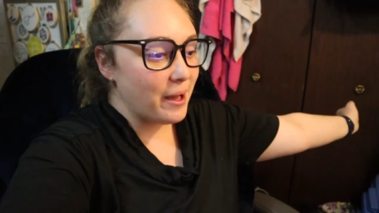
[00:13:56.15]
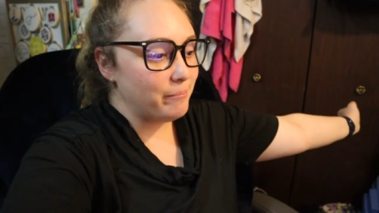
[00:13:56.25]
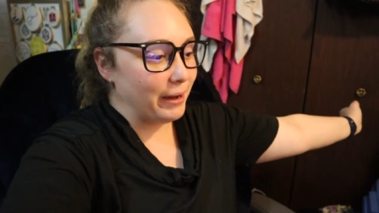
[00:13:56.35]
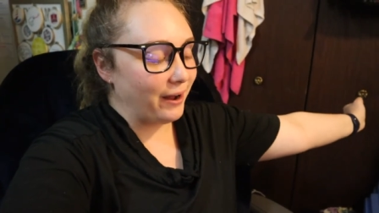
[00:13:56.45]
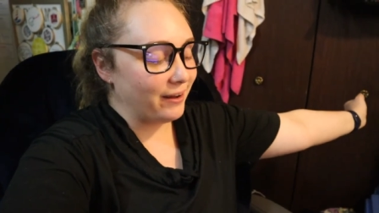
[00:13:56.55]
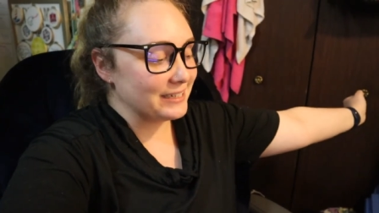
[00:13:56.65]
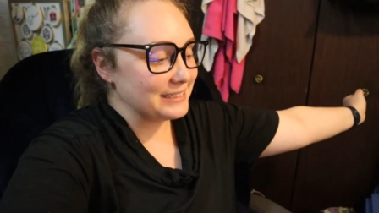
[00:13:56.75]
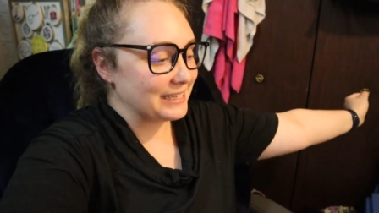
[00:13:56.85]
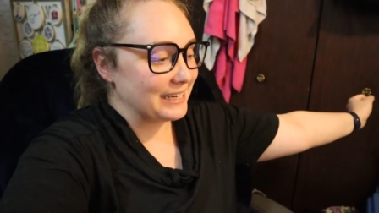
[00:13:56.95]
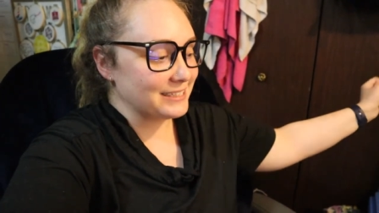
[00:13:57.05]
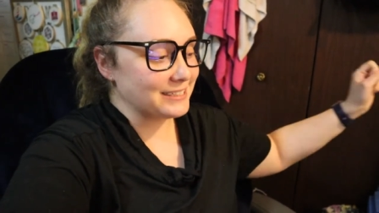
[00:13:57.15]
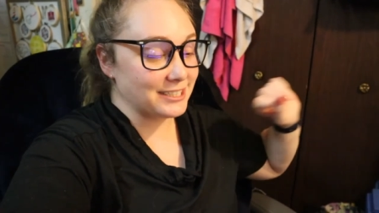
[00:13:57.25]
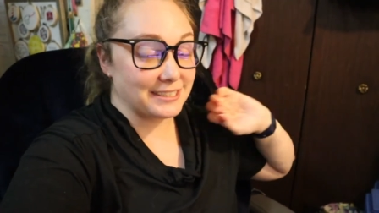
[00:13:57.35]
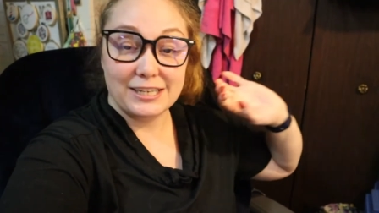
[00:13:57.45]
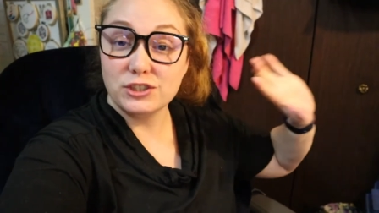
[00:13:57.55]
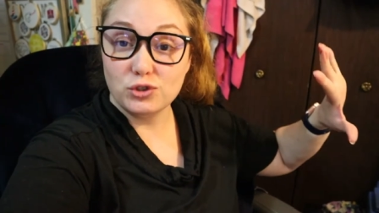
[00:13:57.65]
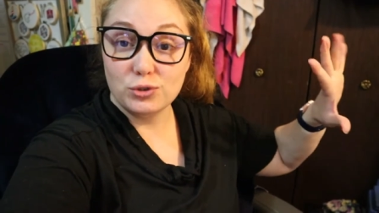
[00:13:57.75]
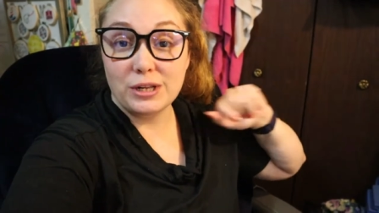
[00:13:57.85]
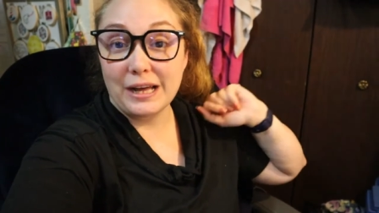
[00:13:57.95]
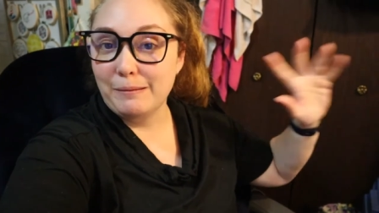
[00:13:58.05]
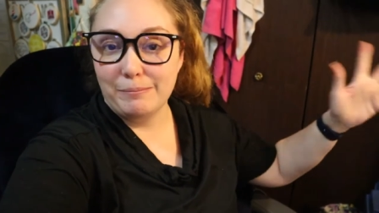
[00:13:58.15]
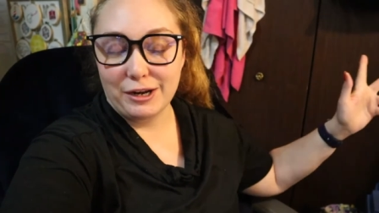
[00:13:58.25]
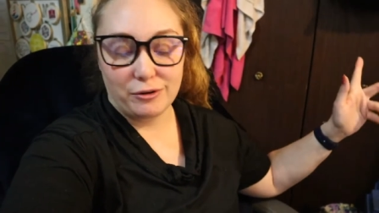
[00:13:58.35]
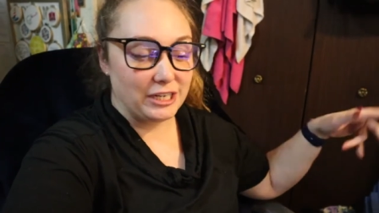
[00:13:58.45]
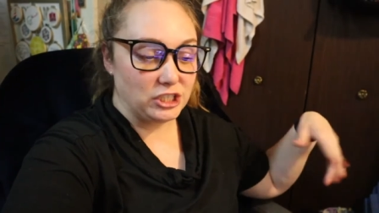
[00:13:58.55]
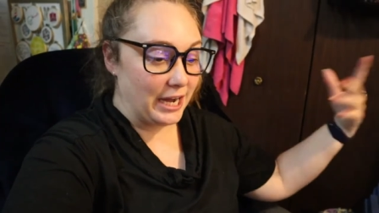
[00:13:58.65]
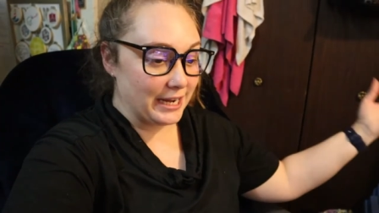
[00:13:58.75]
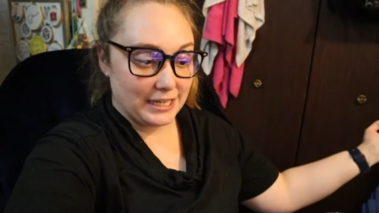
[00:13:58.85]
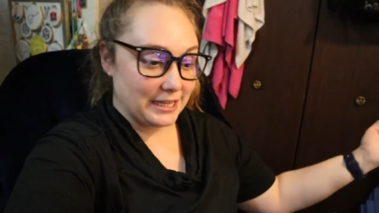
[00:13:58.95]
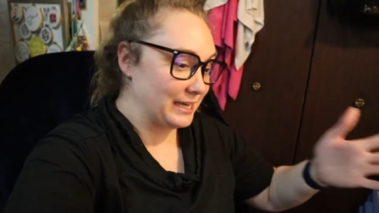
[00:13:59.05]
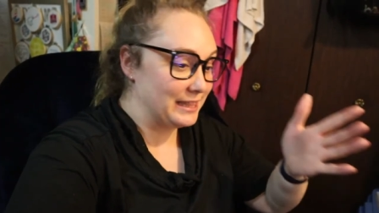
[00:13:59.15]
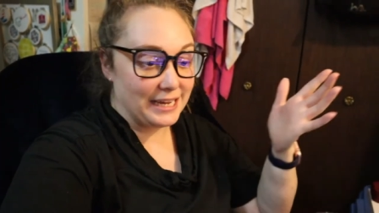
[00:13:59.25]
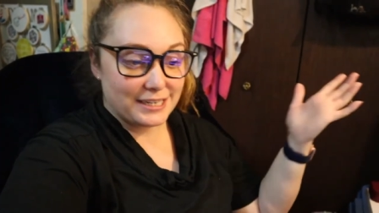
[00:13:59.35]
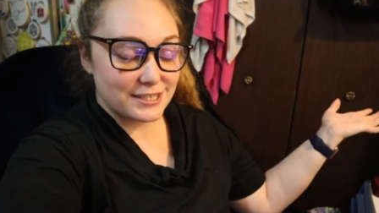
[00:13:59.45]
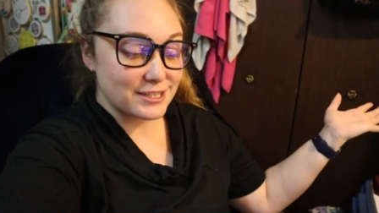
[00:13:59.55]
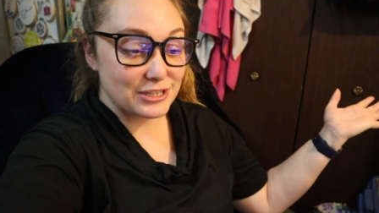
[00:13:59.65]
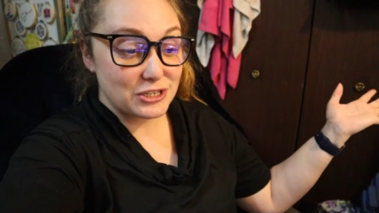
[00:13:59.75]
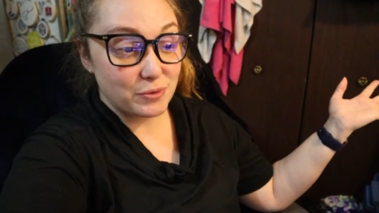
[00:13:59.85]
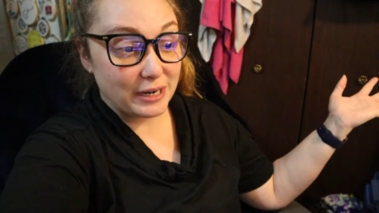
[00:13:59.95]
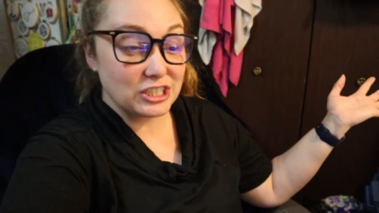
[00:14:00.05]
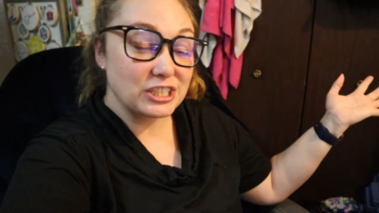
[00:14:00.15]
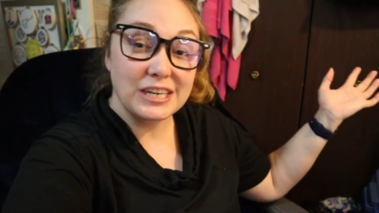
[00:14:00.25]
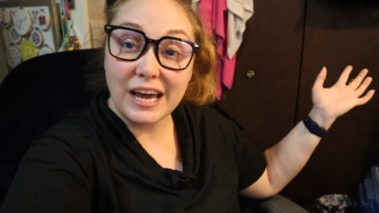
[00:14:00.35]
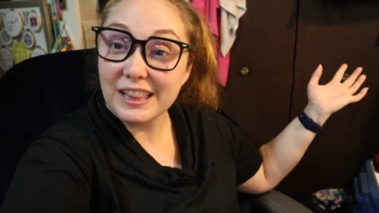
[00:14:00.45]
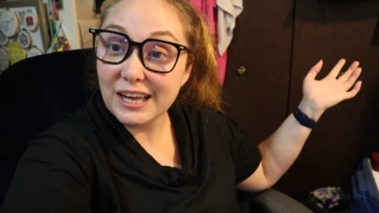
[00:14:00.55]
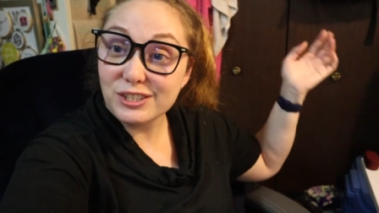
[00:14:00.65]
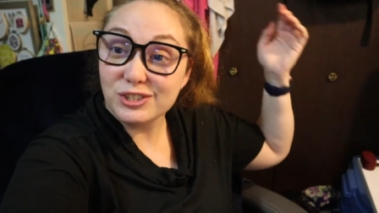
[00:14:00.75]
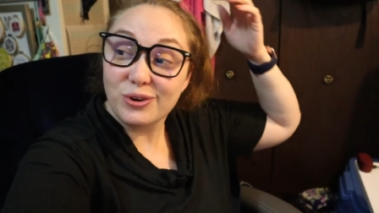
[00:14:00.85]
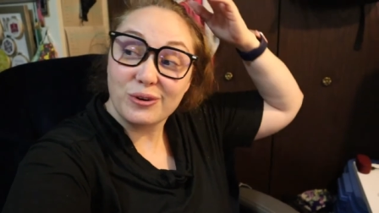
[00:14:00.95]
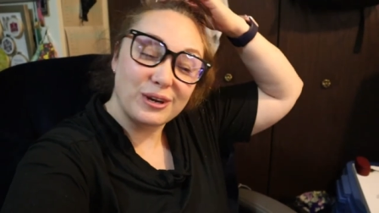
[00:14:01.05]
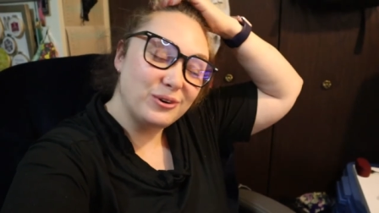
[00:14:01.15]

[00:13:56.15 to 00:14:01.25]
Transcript: But honestly, it's just like Strudel and me in a rain jacket. Like, that is the situation, and that is totally